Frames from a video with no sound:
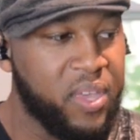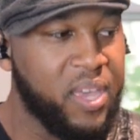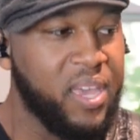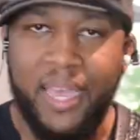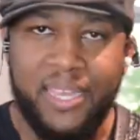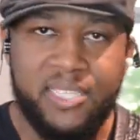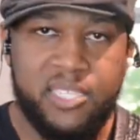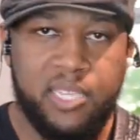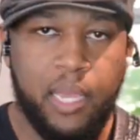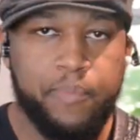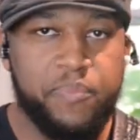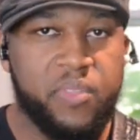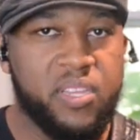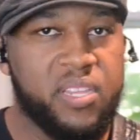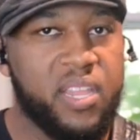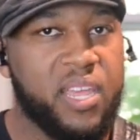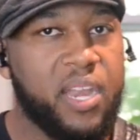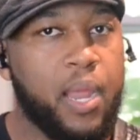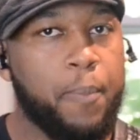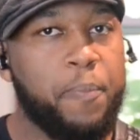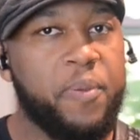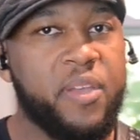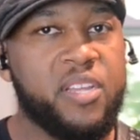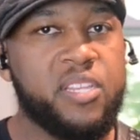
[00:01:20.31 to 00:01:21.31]
And something
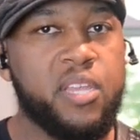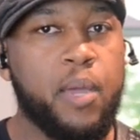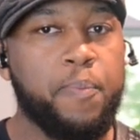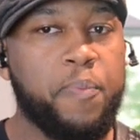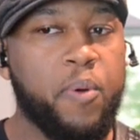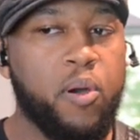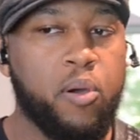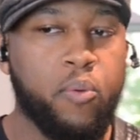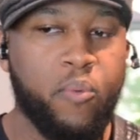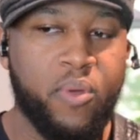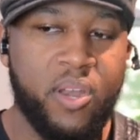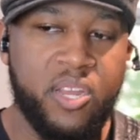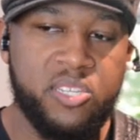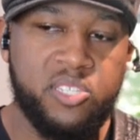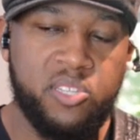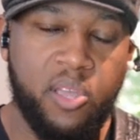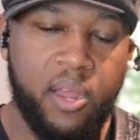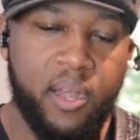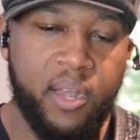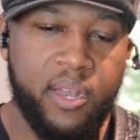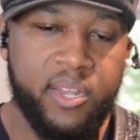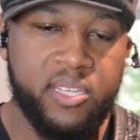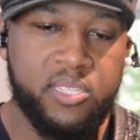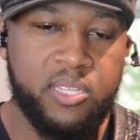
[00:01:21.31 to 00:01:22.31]
that I picked up on when I
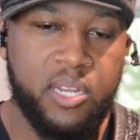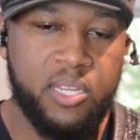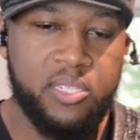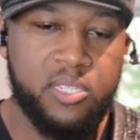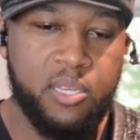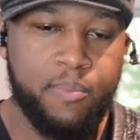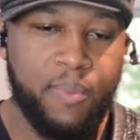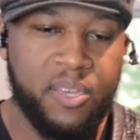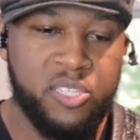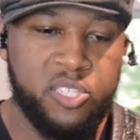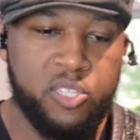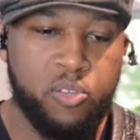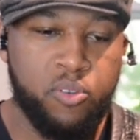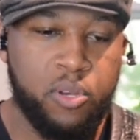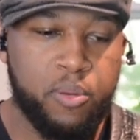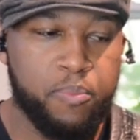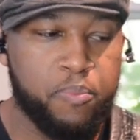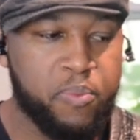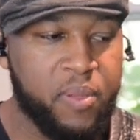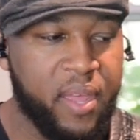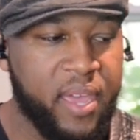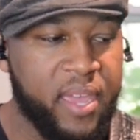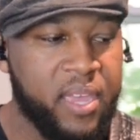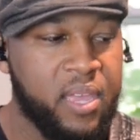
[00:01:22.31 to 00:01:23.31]
started listening to my
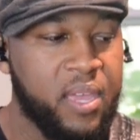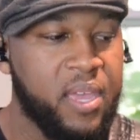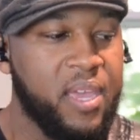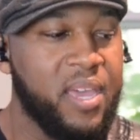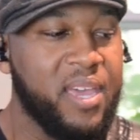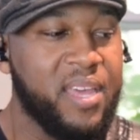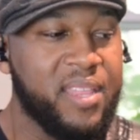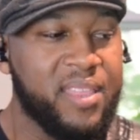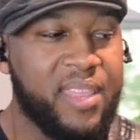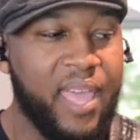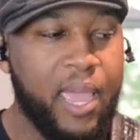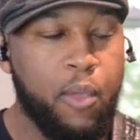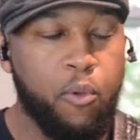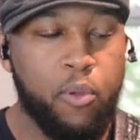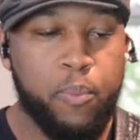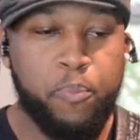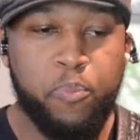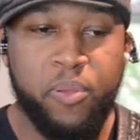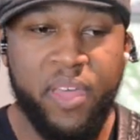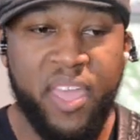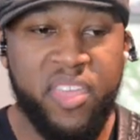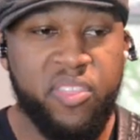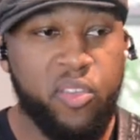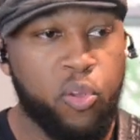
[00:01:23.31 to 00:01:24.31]
student play, they would
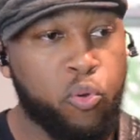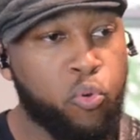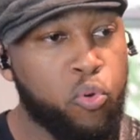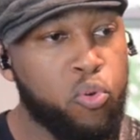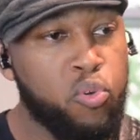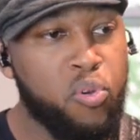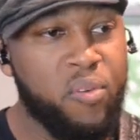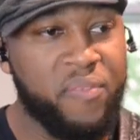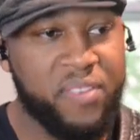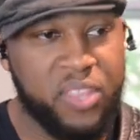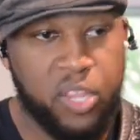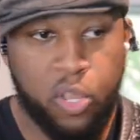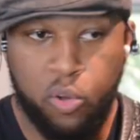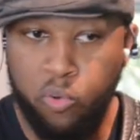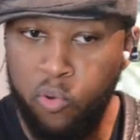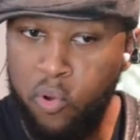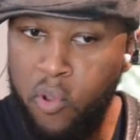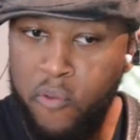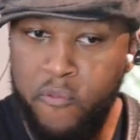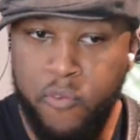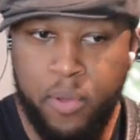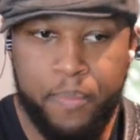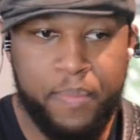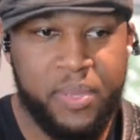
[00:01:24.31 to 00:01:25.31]
play the groove and the
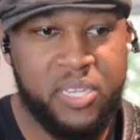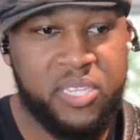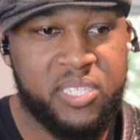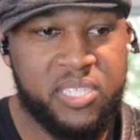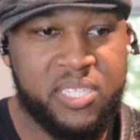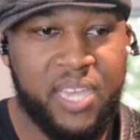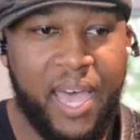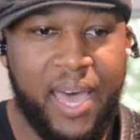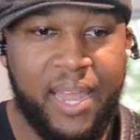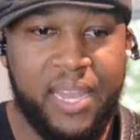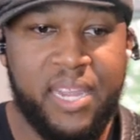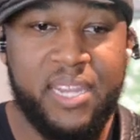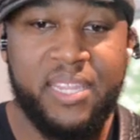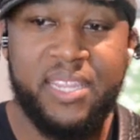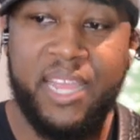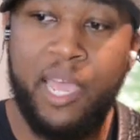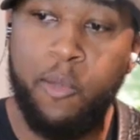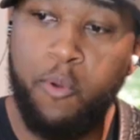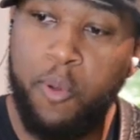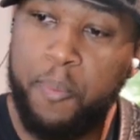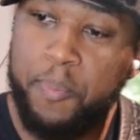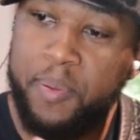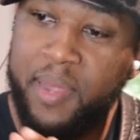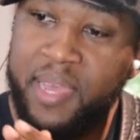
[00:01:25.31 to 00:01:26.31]
groove would be solid. They
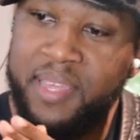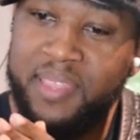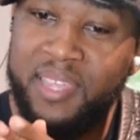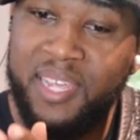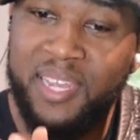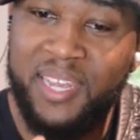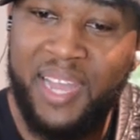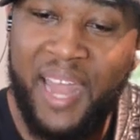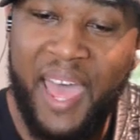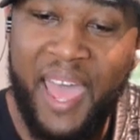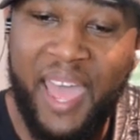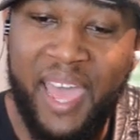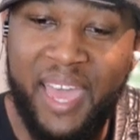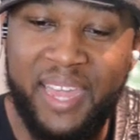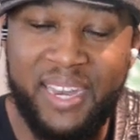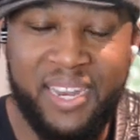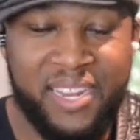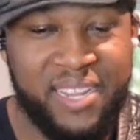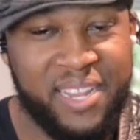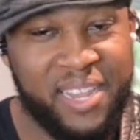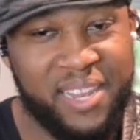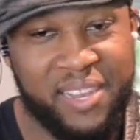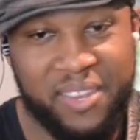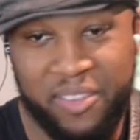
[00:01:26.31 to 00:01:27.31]
would play the line
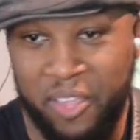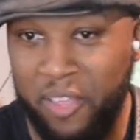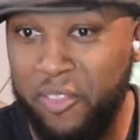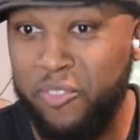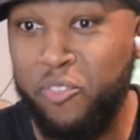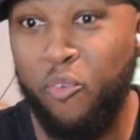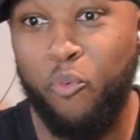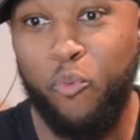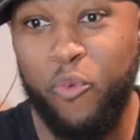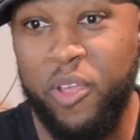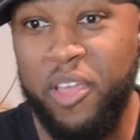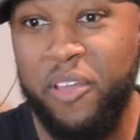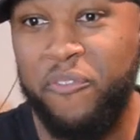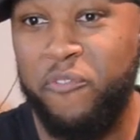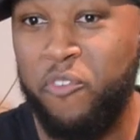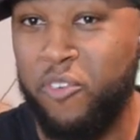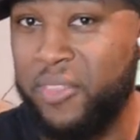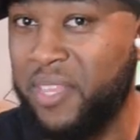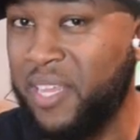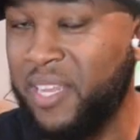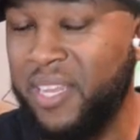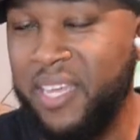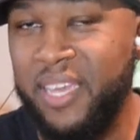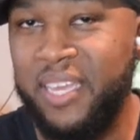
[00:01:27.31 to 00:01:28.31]
and the riff
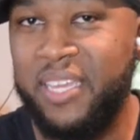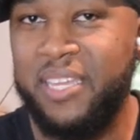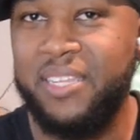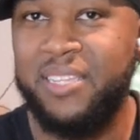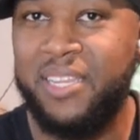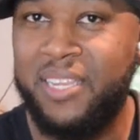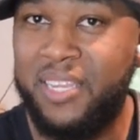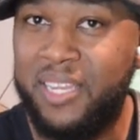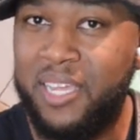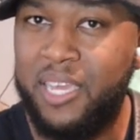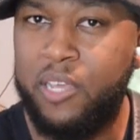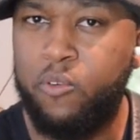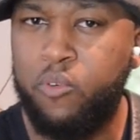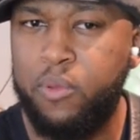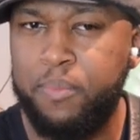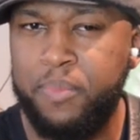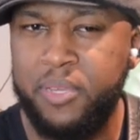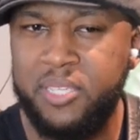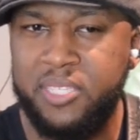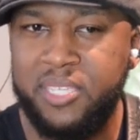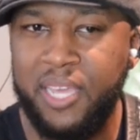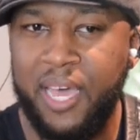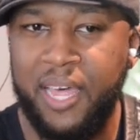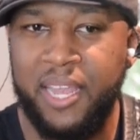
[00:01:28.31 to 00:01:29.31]
or the lick, and the lick would
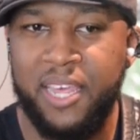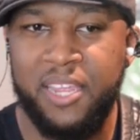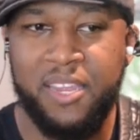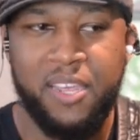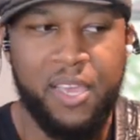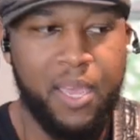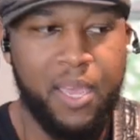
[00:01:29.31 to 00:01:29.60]
be solid.